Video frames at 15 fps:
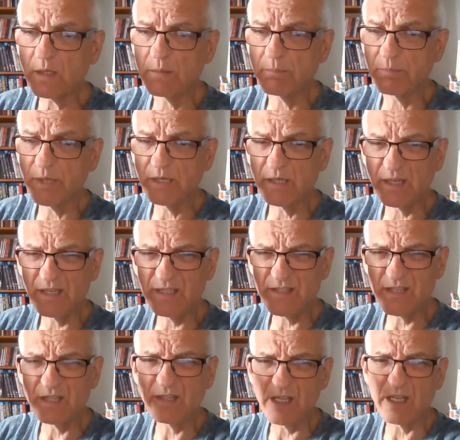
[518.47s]
But
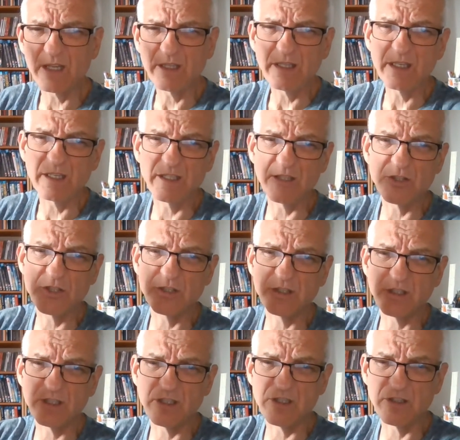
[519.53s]
it's in the kind of
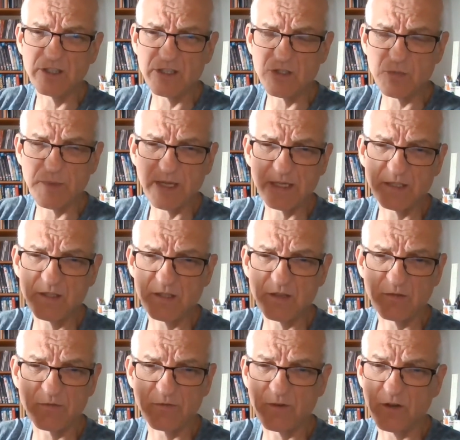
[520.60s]
condition that you'd
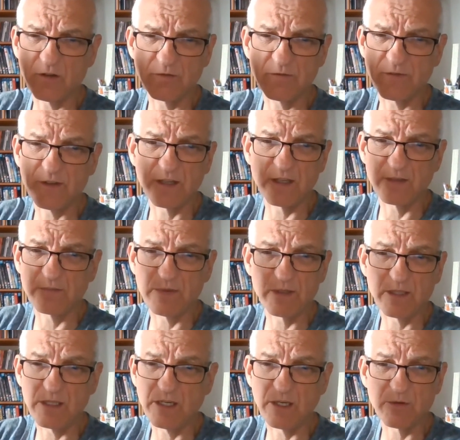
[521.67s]
expect of a
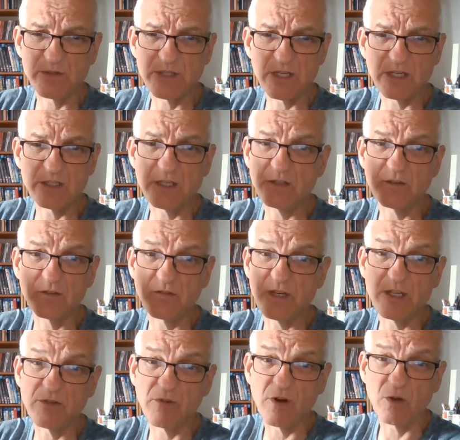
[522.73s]

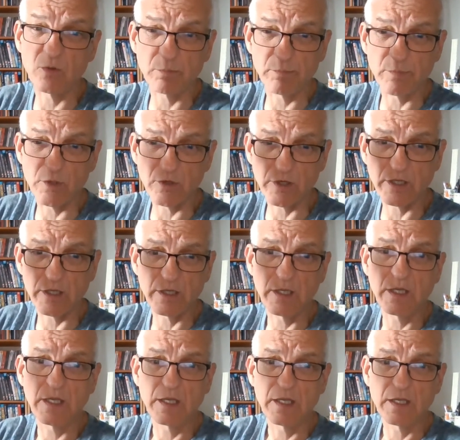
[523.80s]
63-year-old book.
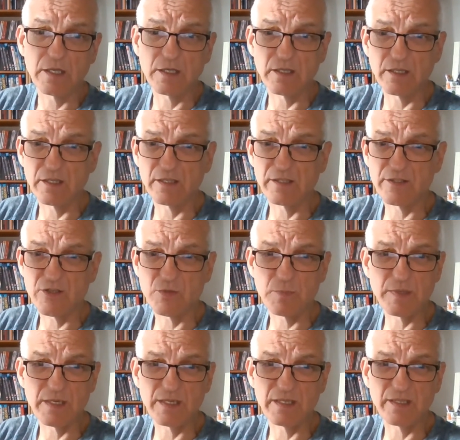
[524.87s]
That's
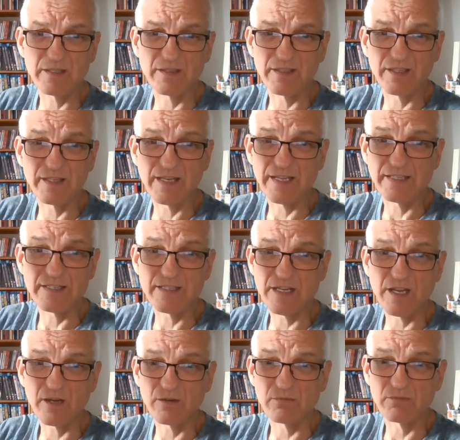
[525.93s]
been lent
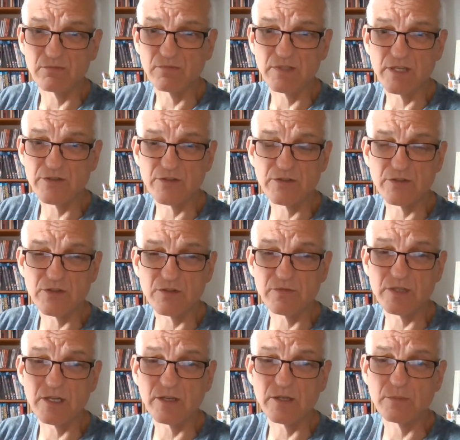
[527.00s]
out dozens of
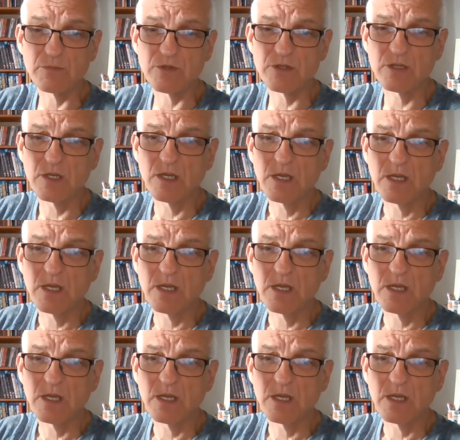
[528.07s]
times.